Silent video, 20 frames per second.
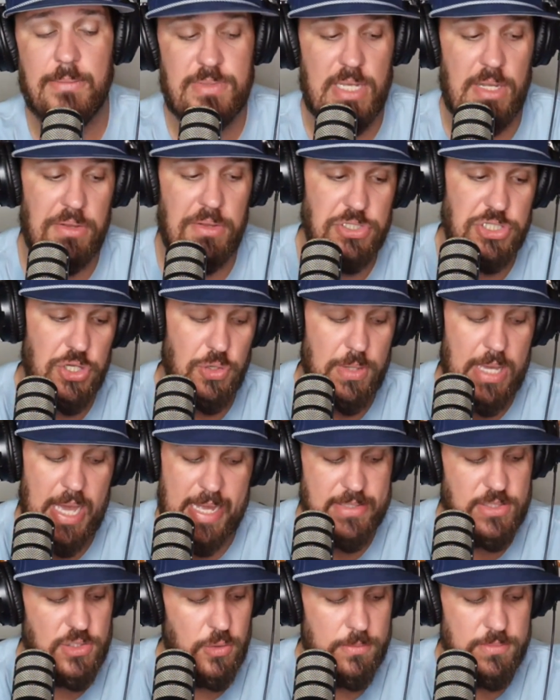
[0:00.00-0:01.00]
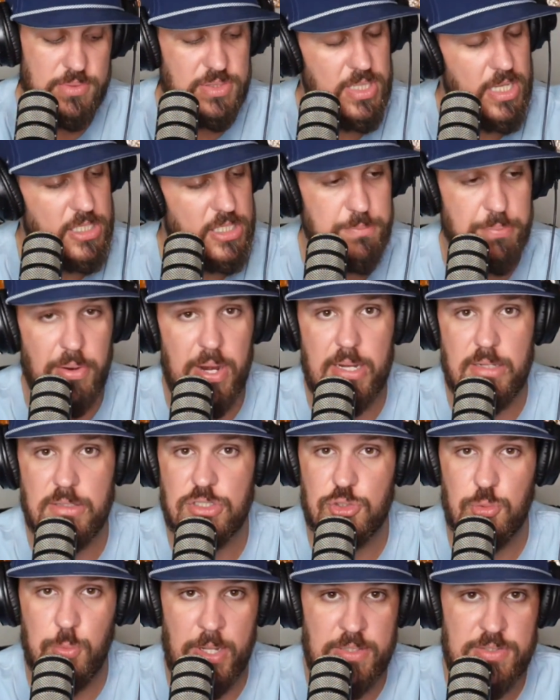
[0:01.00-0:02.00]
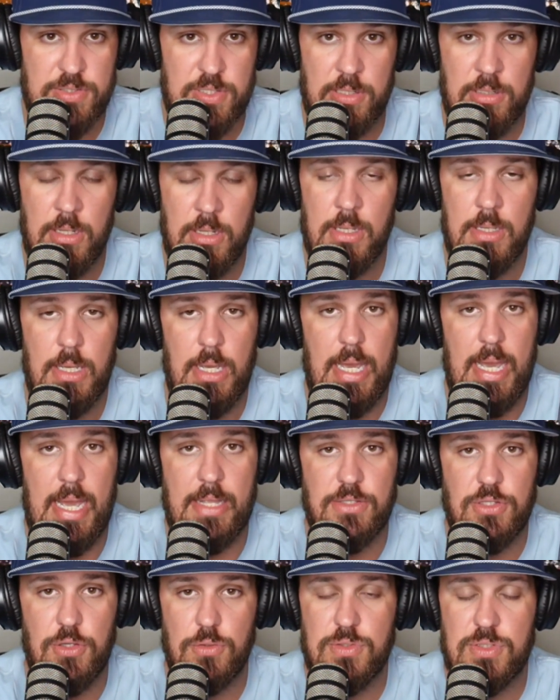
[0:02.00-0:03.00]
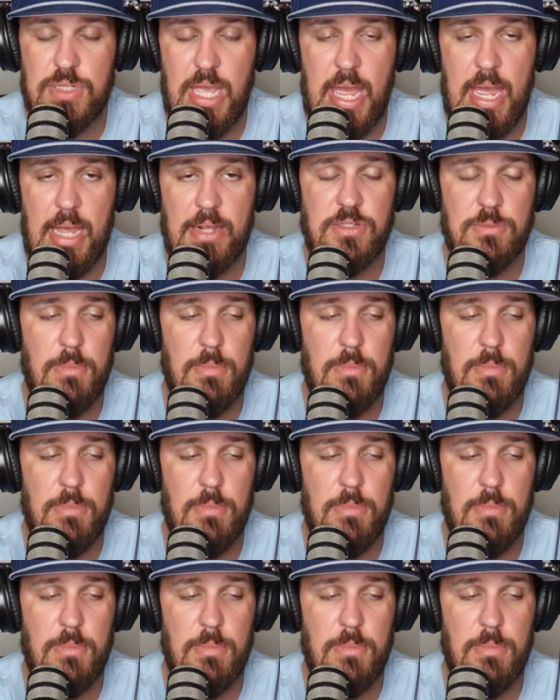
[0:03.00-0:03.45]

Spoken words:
LSU got to him 6. Braden Swinson had 2 sacks.